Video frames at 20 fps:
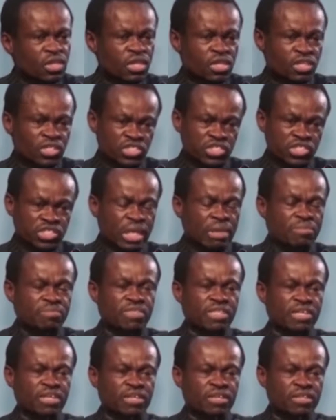It is
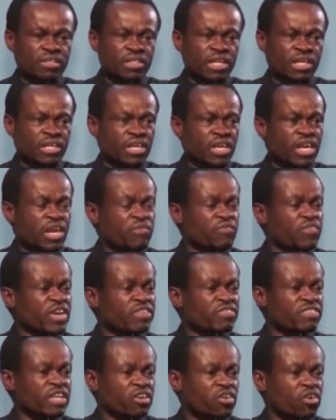something that
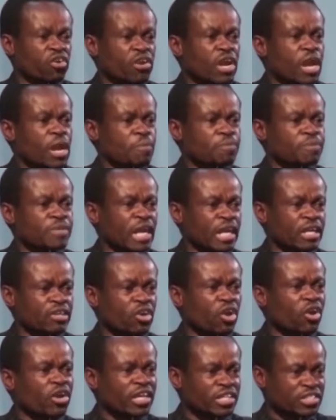even the corrupt
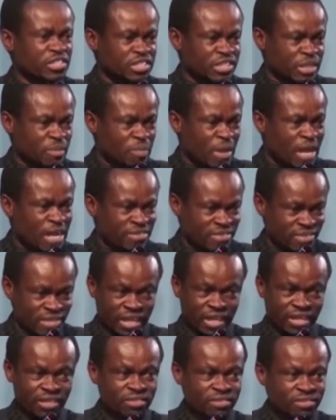acknowledge is a bad
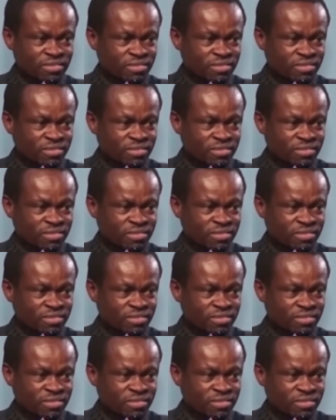thing.